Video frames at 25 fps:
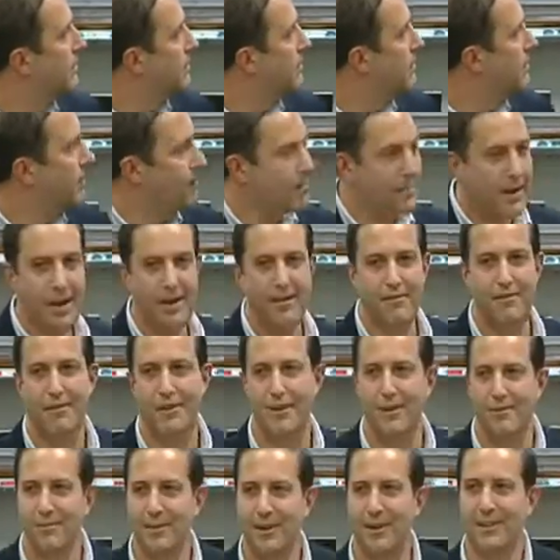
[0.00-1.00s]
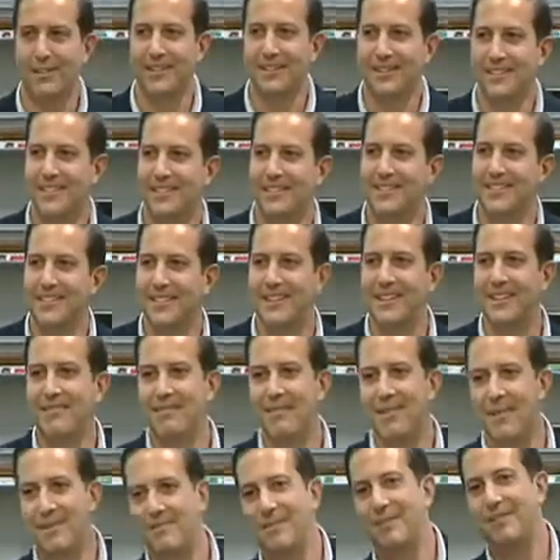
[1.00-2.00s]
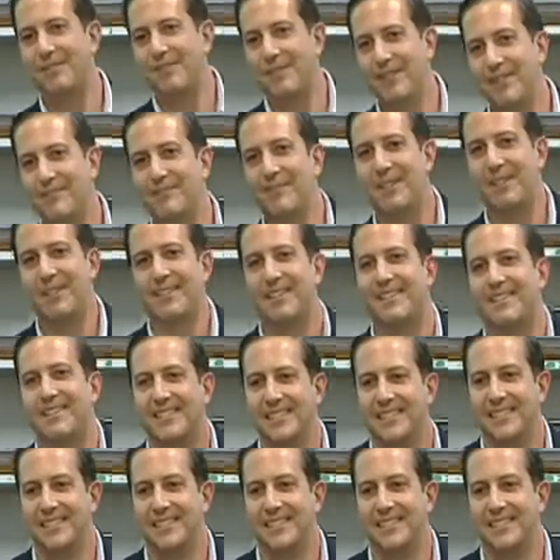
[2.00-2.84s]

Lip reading: but I'm not a fighter pilot, and I want to be a fighter pilot.